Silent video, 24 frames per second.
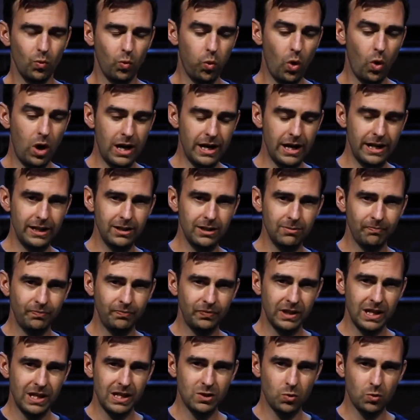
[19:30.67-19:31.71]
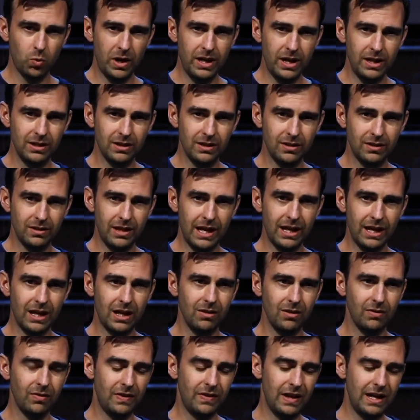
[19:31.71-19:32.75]
won is when
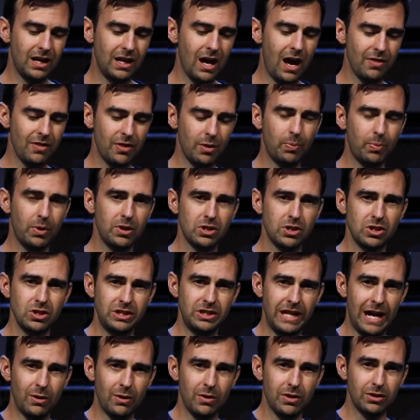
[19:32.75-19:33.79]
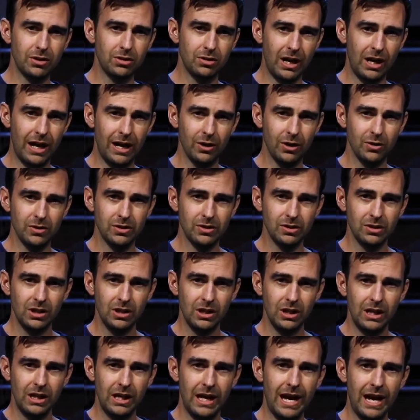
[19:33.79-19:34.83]
they got the person down to the ground
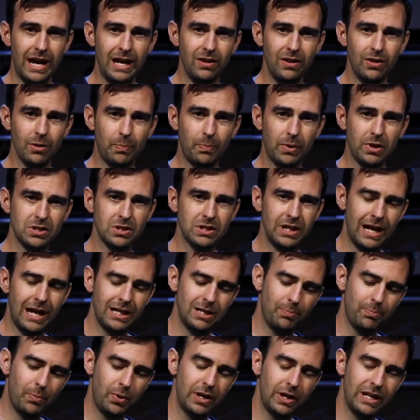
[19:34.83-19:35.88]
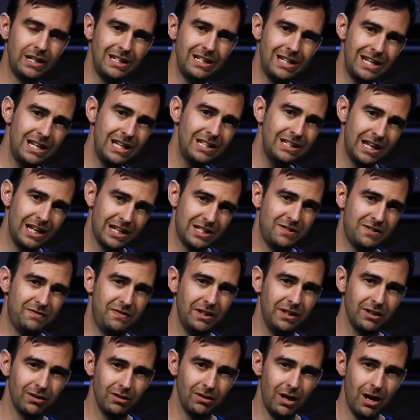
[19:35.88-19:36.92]
and the person had to put an index
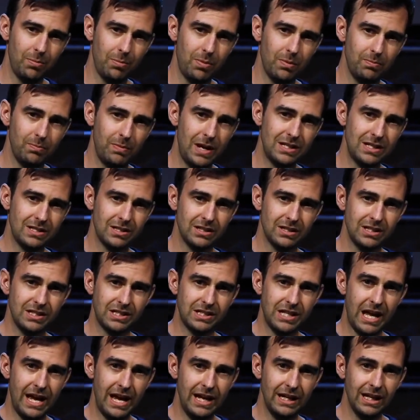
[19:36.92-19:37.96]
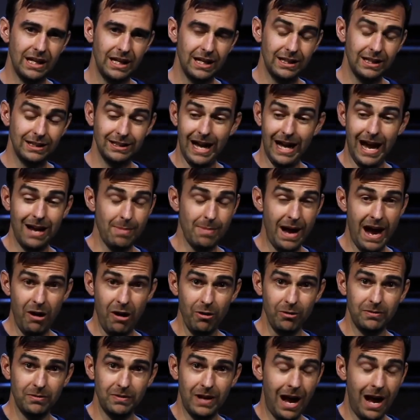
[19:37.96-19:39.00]
finger up, basically saying, I'm
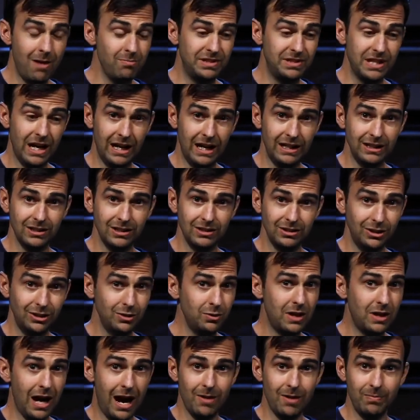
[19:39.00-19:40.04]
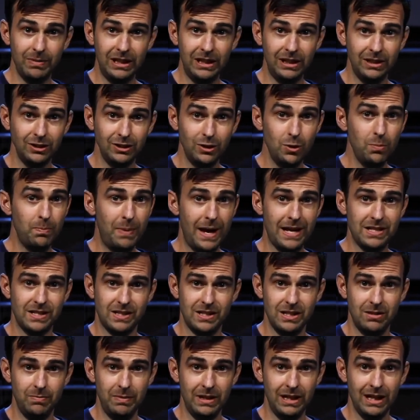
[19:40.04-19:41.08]
out. I'm done. You got me. You
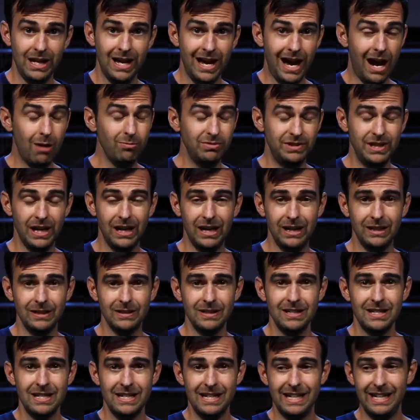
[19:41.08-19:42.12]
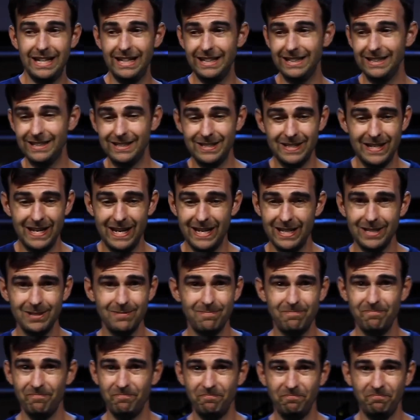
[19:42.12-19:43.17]
bested me. I'm done. And
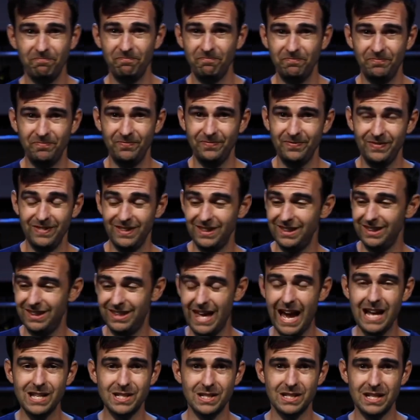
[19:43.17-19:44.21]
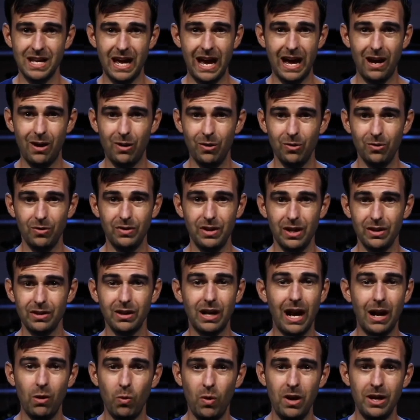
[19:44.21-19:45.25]
that's how the other
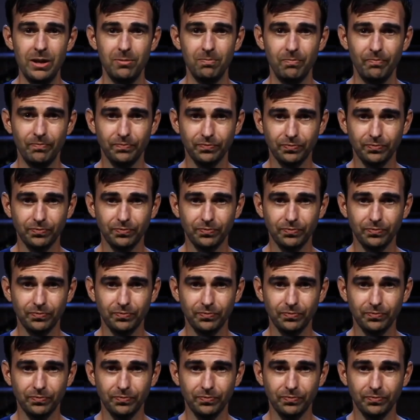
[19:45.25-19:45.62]
guy won.